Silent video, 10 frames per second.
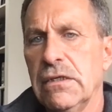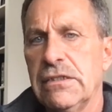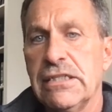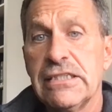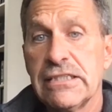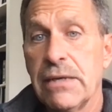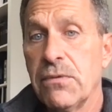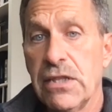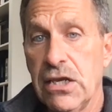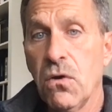Did the same
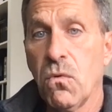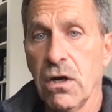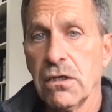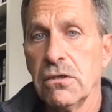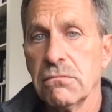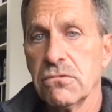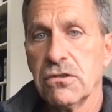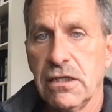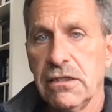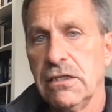with heel walking.
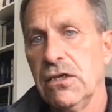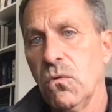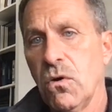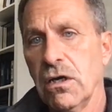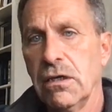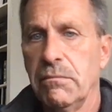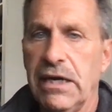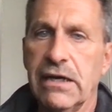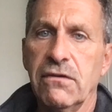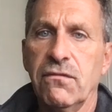So I did heel walking
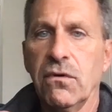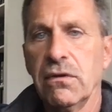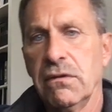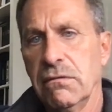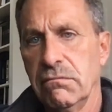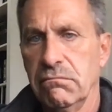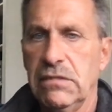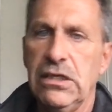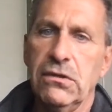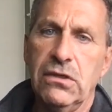back and forth,
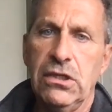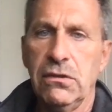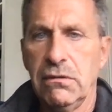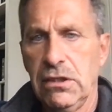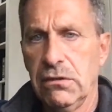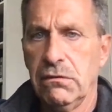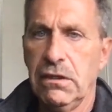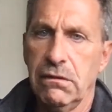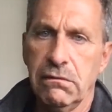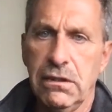heel, heel, heel,
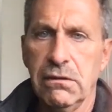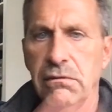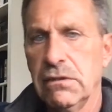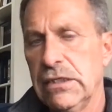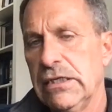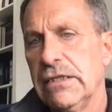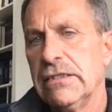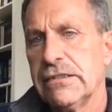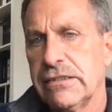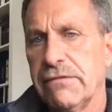heel, heel.
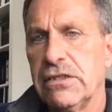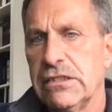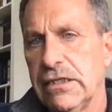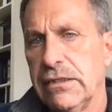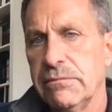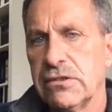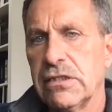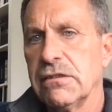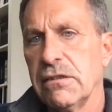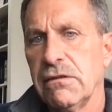7 times
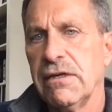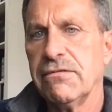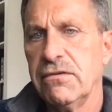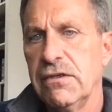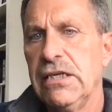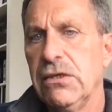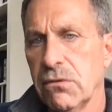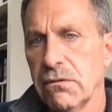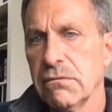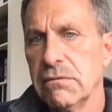on the left
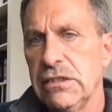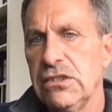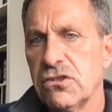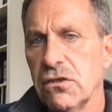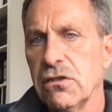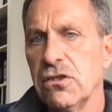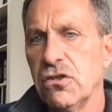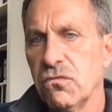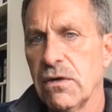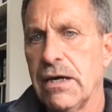heel, he started to
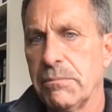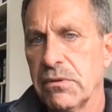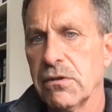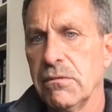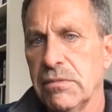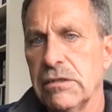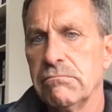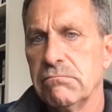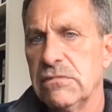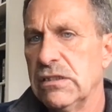drop a little bit.
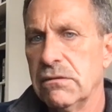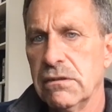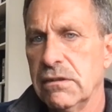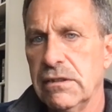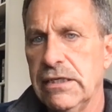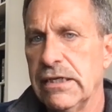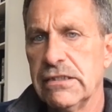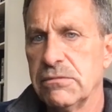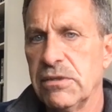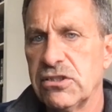Didn't get
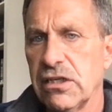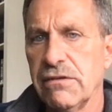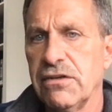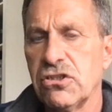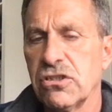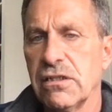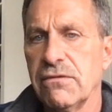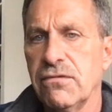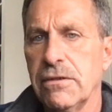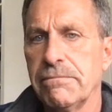as much elevation
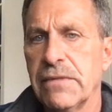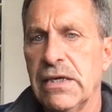left foot.